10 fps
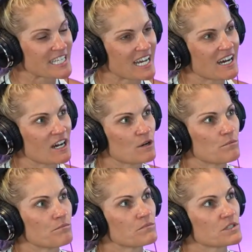
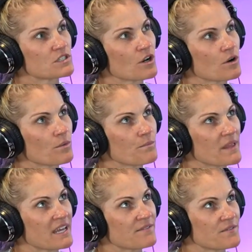So
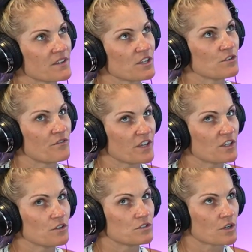if you feel
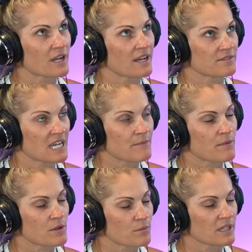you don't have time, I
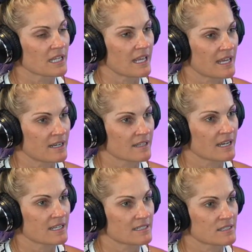would really
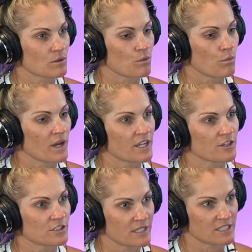analyze what you're
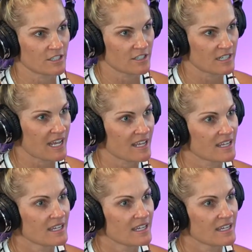doing during your day.